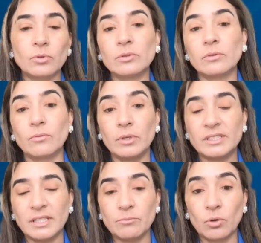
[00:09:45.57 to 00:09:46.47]
We
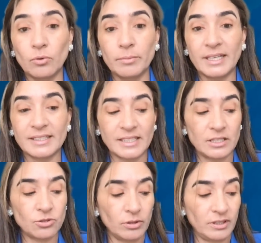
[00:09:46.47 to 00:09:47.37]
see more women as
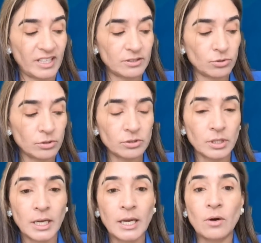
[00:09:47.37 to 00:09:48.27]
angel investors.
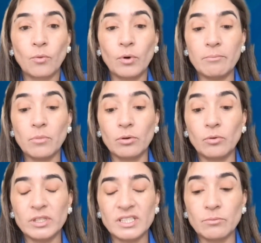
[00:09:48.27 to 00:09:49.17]

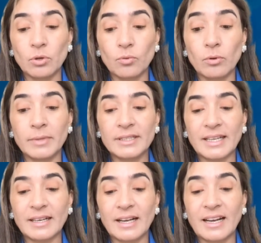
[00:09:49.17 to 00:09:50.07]
We see more women
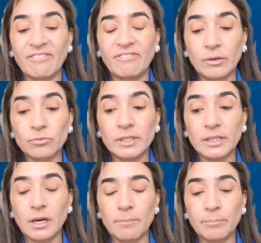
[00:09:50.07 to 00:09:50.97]
that have
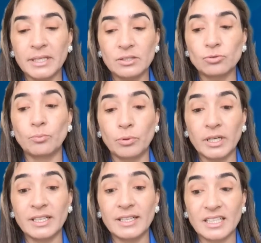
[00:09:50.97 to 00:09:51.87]
founded companies
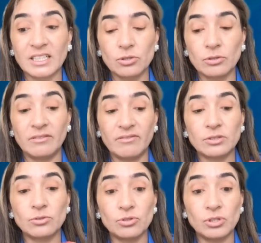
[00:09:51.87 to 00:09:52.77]
supporting as angel
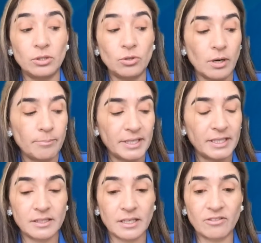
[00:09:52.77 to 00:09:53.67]
investors in new
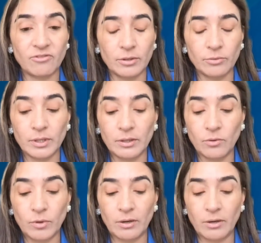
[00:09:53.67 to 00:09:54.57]
companies that are founded
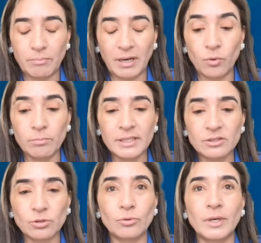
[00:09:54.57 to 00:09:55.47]
by women.
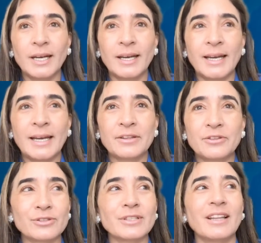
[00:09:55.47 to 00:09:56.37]
So
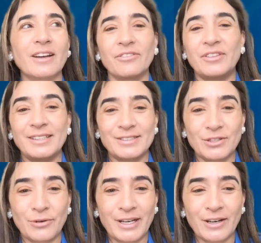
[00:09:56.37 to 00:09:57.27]
there's a lot of things
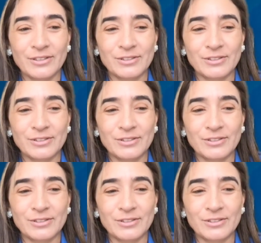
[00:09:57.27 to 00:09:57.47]
going on.